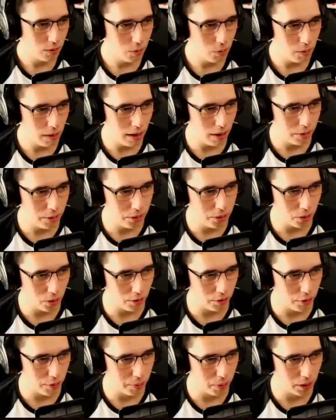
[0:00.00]
Wow, you took a
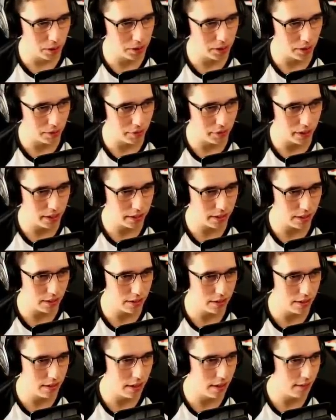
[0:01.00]
few bullets to the face there,
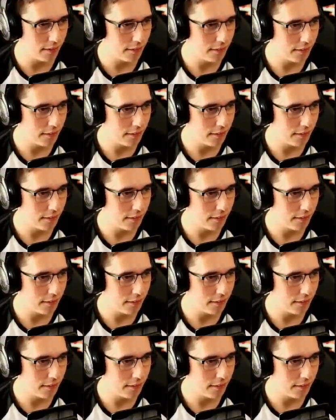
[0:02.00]
didn't you?